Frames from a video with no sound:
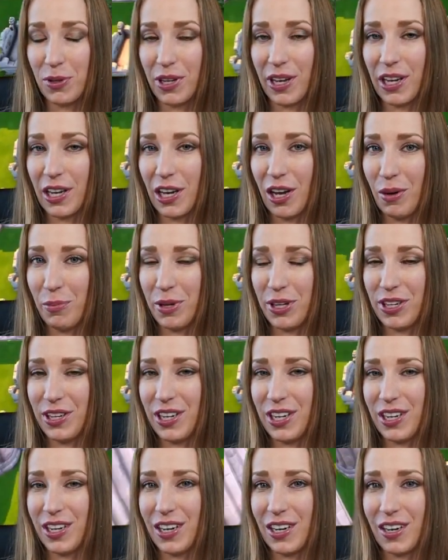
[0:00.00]
can come in
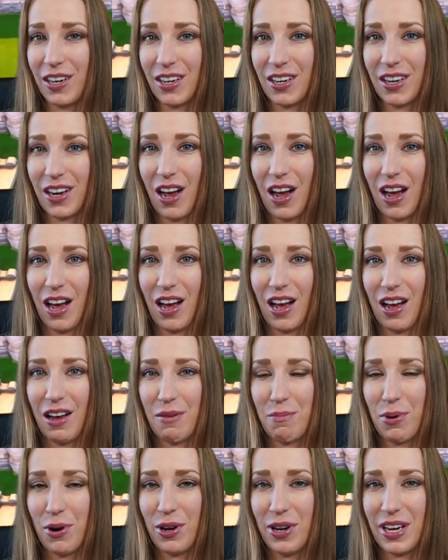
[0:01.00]
here. I
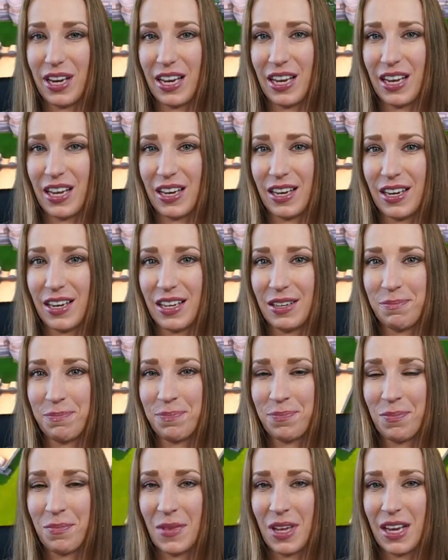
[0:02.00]
put in
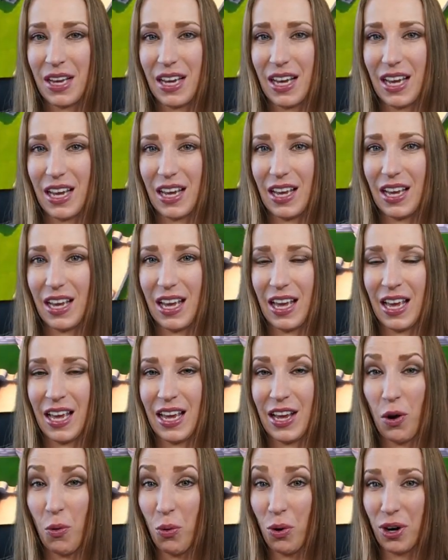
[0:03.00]

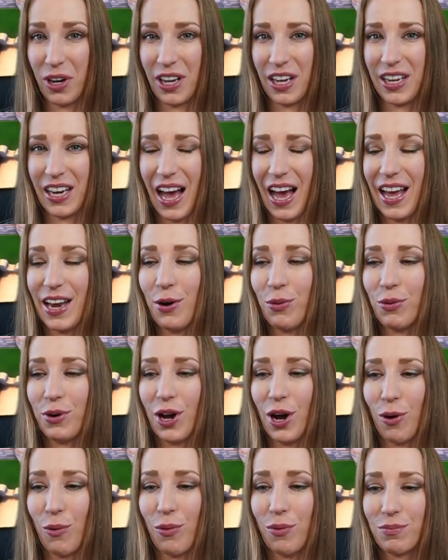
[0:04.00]
a organ. I don't
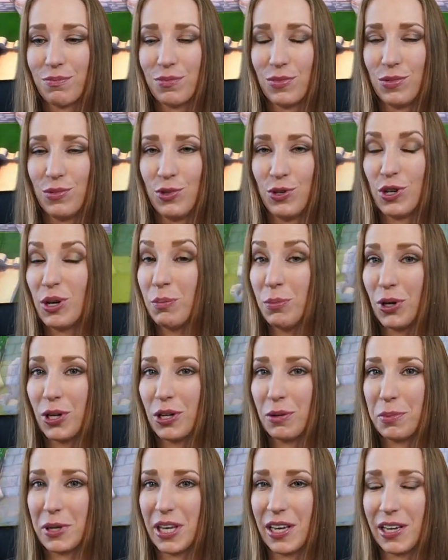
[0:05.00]
know. You can put
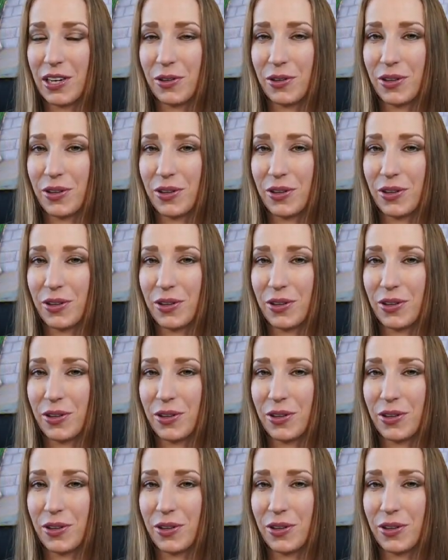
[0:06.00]
a piano